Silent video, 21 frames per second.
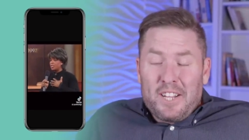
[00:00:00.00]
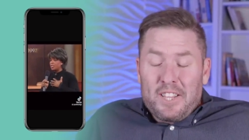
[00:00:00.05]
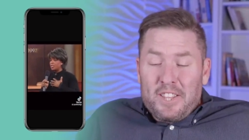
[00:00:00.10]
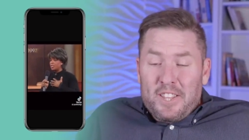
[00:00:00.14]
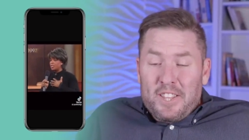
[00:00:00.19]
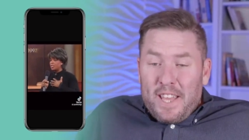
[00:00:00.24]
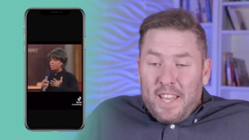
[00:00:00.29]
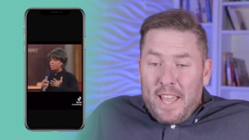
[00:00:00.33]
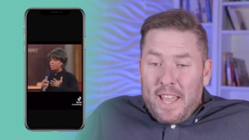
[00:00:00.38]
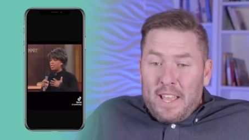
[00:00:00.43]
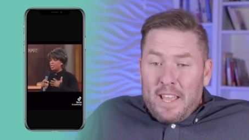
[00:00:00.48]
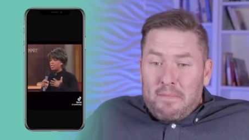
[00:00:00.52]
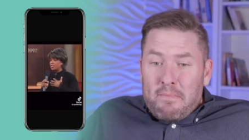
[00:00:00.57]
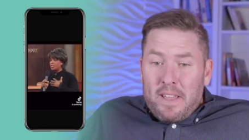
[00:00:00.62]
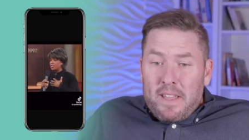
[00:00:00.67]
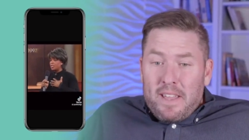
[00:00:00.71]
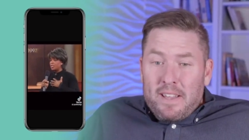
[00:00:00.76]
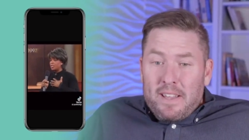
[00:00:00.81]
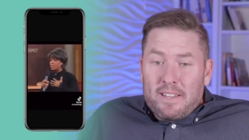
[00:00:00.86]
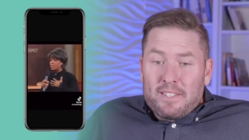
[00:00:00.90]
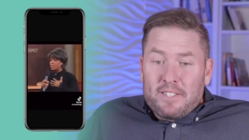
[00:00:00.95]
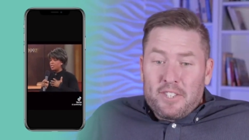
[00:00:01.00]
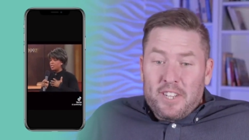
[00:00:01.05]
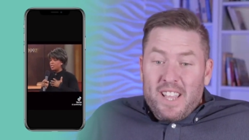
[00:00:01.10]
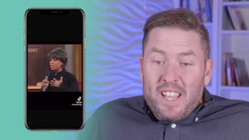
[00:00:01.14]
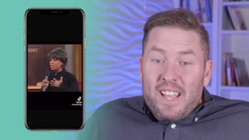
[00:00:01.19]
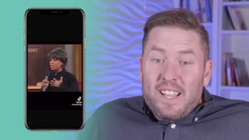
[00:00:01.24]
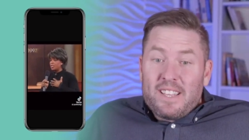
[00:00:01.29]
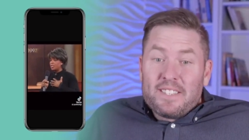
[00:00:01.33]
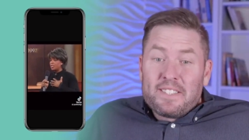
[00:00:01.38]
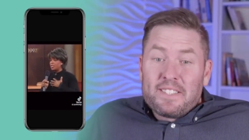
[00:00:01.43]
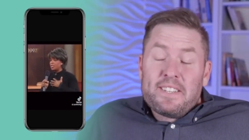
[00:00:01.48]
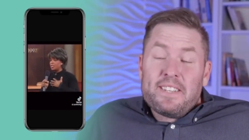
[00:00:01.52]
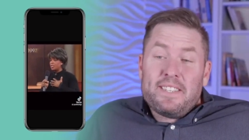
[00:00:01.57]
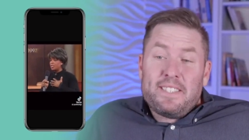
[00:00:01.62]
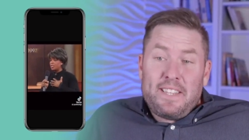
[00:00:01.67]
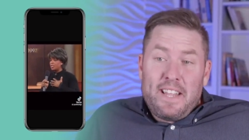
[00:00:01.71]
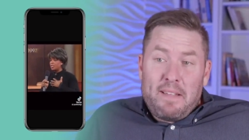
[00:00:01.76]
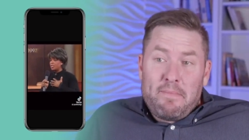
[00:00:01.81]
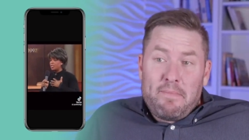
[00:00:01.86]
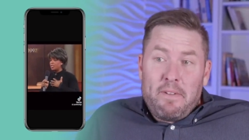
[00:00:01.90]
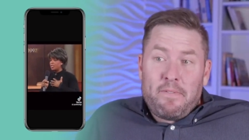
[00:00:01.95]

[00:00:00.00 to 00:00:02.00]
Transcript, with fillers: a good thing because she is going to stand